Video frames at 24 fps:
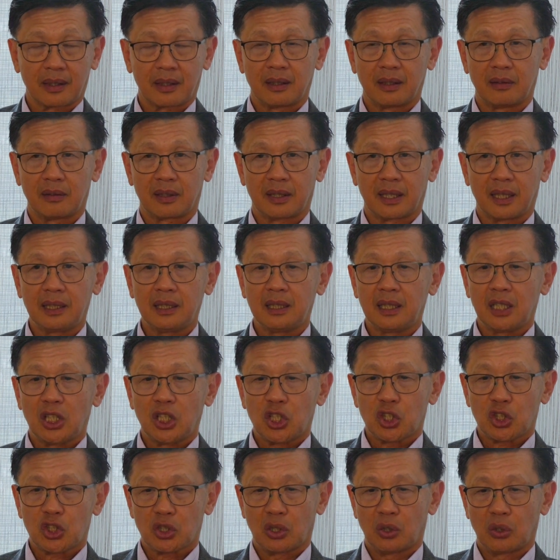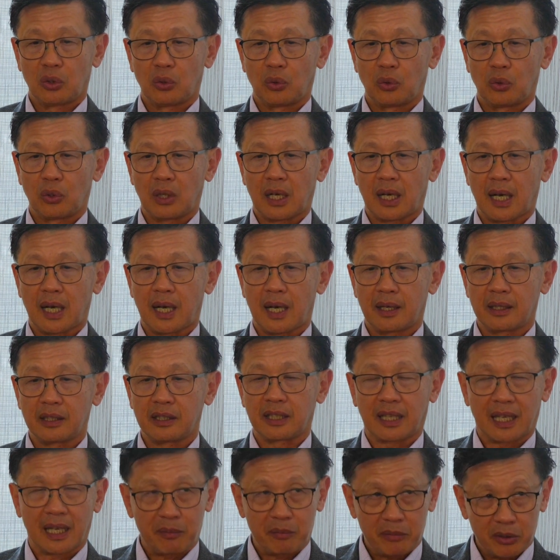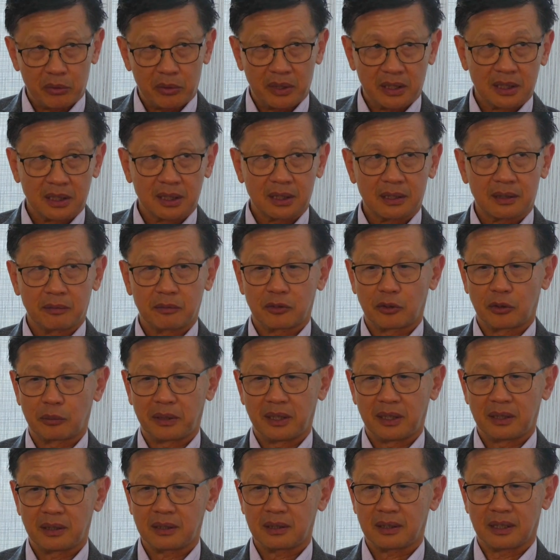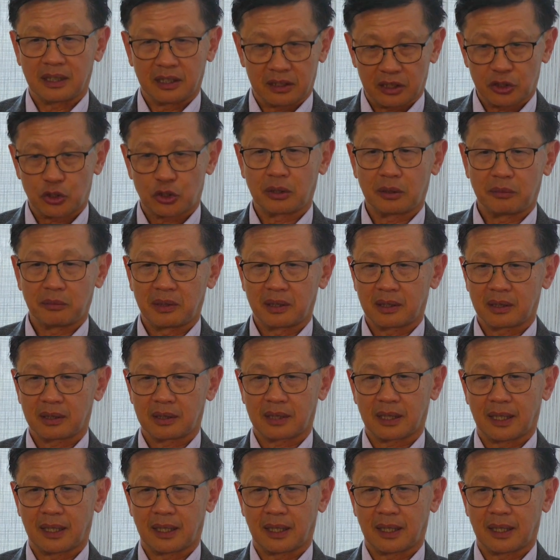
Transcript: Okay, so it can be repeated. It's a treatment.